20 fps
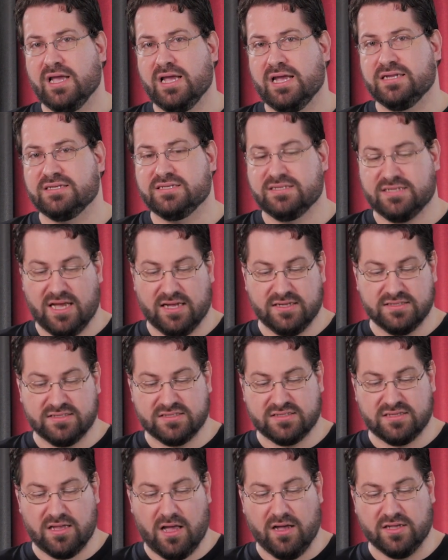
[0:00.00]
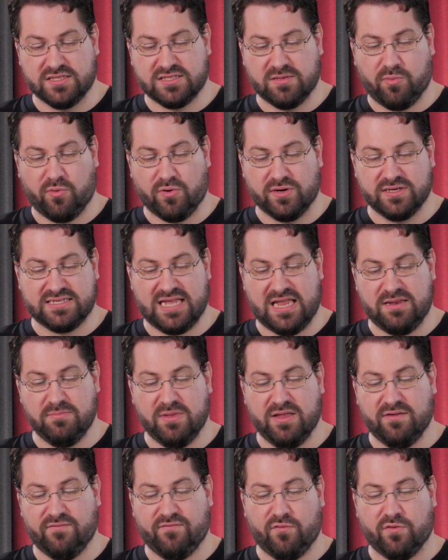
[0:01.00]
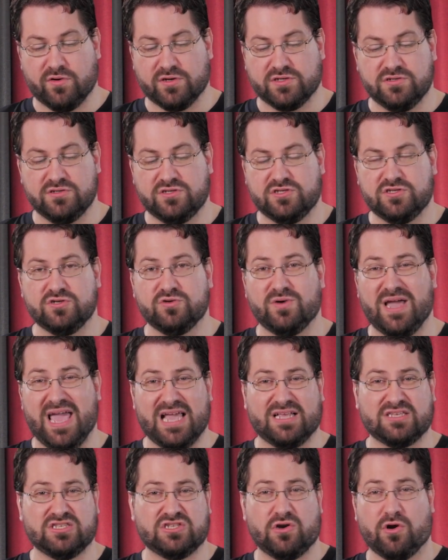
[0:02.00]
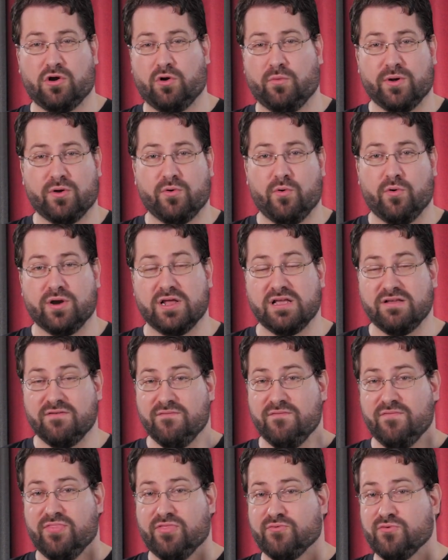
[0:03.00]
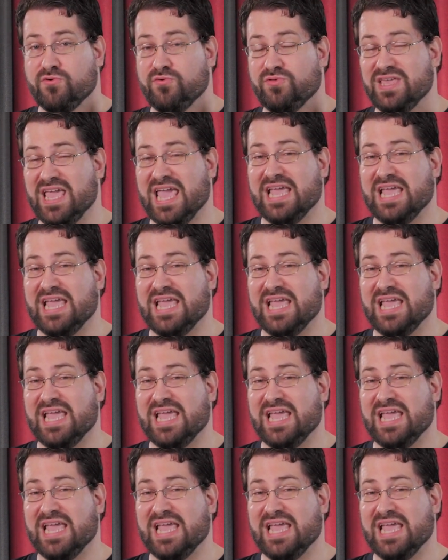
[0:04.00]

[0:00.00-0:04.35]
it does support 10-bit 422 external recording through the